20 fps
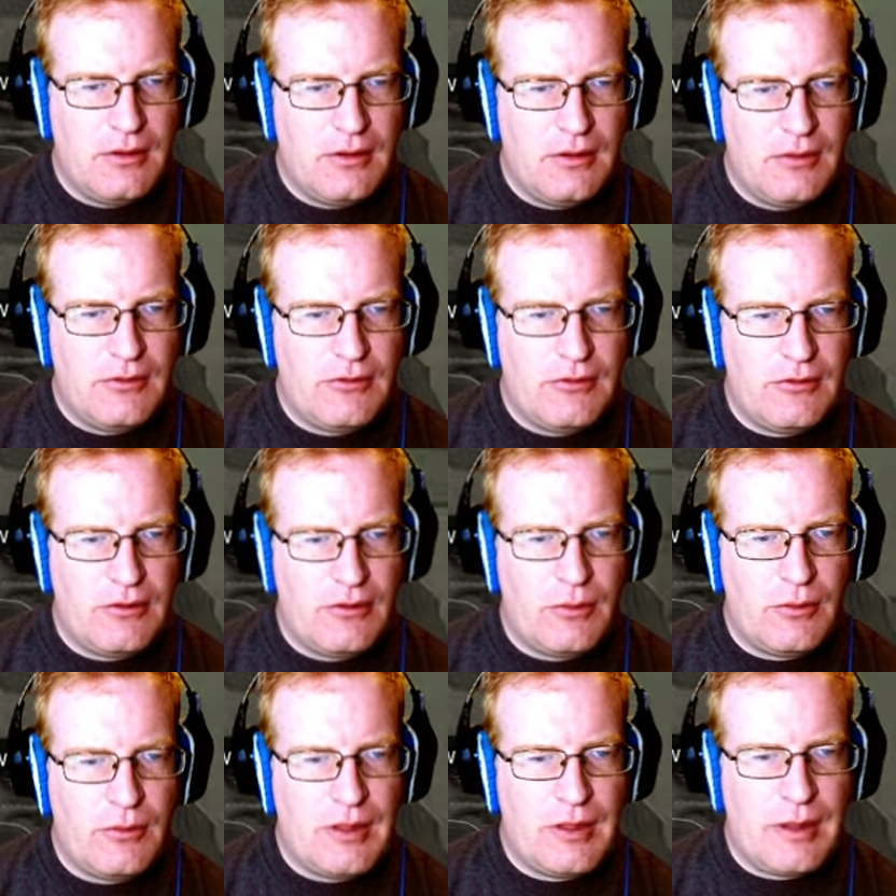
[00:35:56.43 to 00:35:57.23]

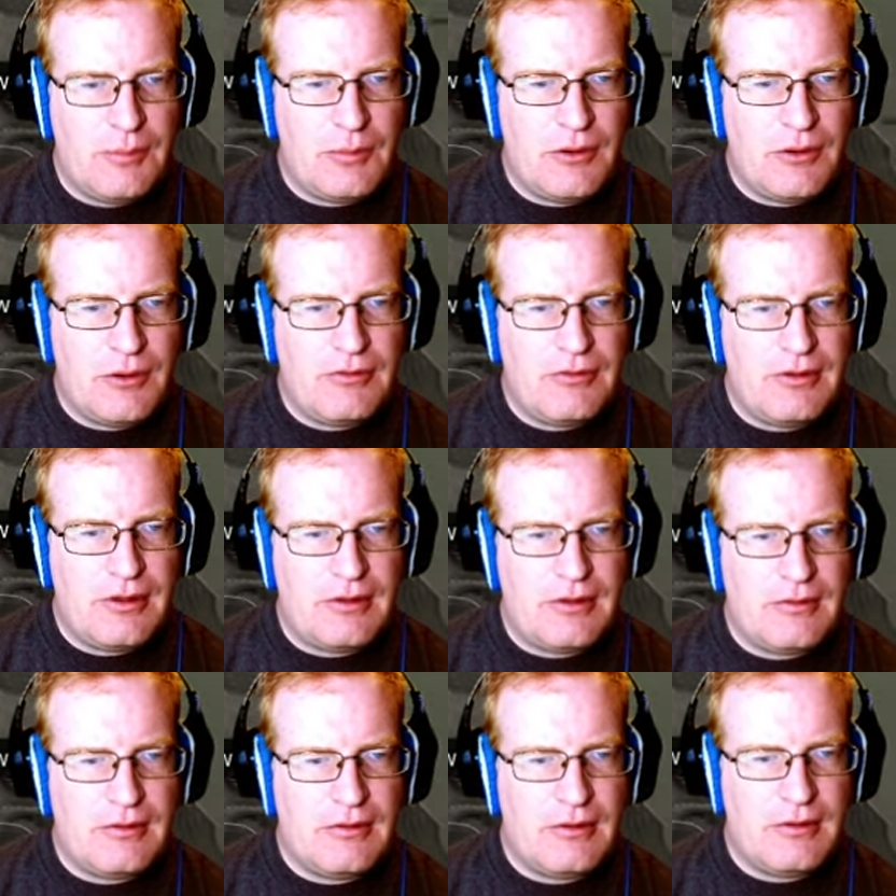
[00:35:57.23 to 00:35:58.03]
So that puts
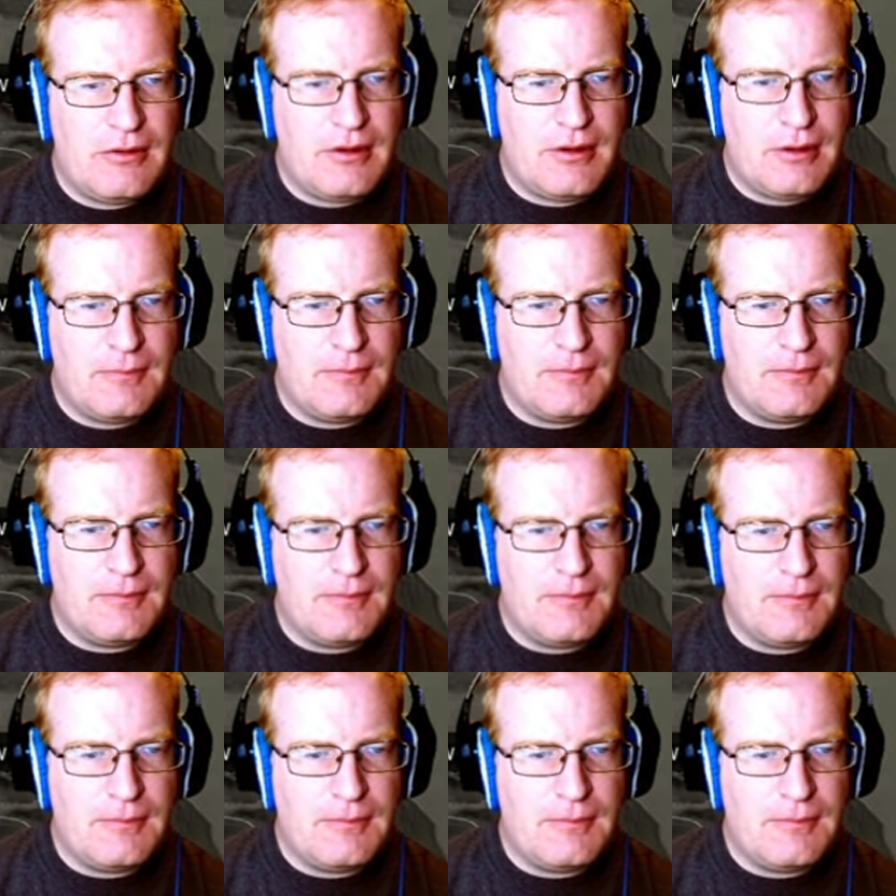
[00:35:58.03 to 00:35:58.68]
it um,